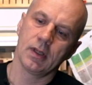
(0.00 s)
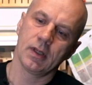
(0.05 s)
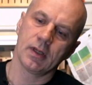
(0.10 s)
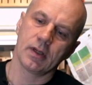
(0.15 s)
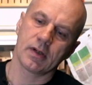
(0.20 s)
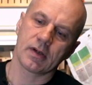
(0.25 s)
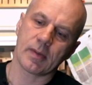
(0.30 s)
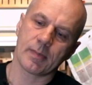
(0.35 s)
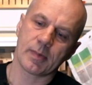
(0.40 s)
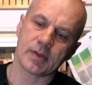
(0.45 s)

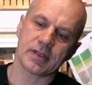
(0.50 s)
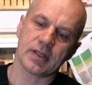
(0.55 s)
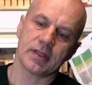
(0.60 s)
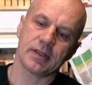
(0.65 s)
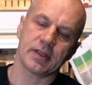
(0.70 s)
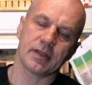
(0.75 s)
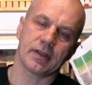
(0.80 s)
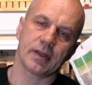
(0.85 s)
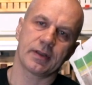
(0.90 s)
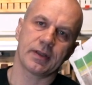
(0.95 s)

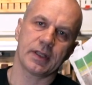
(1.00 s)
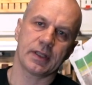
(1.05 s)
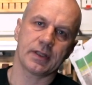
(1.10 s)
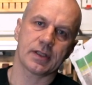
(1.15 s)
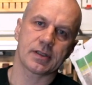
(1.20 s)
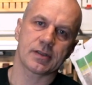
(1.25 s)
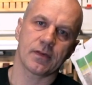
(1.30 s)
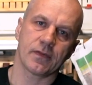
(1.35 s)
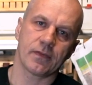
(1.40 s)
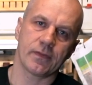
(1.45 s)
representing the
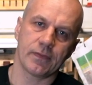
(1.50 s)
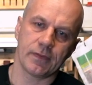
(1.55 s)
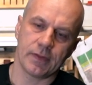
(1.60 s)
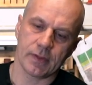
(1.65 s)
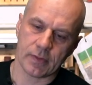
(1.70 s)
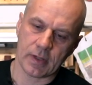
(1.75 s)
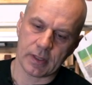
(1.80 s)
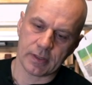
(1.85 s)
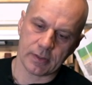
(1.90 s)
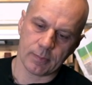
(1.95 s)
thickness of the
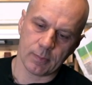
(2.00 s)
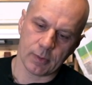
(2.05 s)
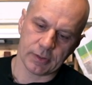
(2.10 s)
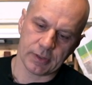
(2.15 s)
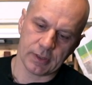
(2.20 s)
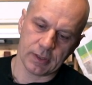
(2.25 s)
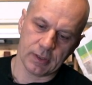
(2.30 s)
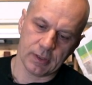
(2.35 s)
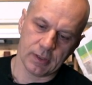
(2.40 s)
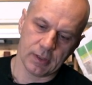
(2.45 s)
runner
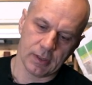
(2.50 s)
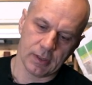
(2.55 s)
body.